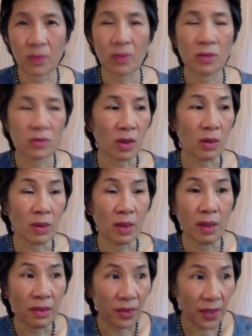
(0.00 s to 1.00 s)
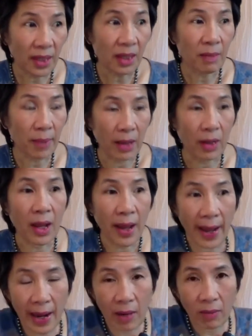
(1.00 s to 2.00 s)
So thinking about
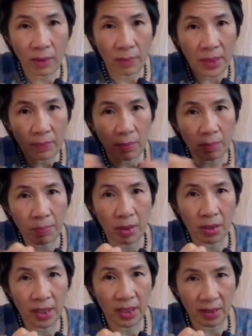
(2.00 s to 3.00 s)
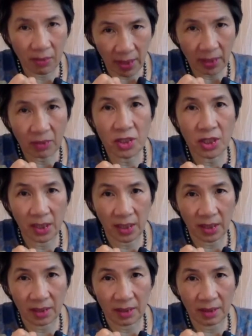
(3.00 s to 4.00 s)
how are people pulling their energy
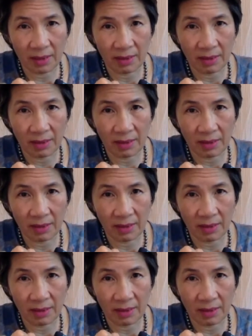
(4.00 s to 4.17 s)
in